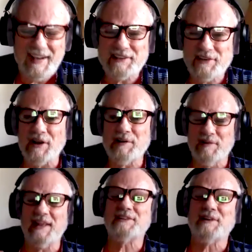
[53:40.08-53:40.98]
I talk
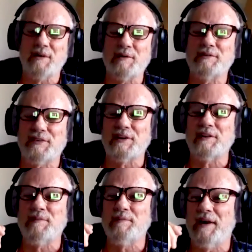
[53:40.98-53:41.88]
about that's how I refer to
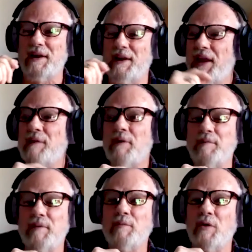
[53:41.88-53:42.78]
them in my in my
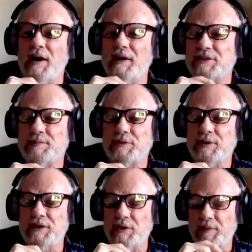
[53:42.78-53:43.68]
memoir, just
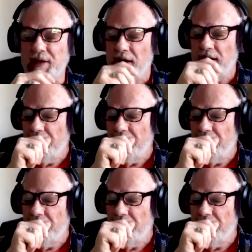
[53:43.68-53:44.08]
between you and me.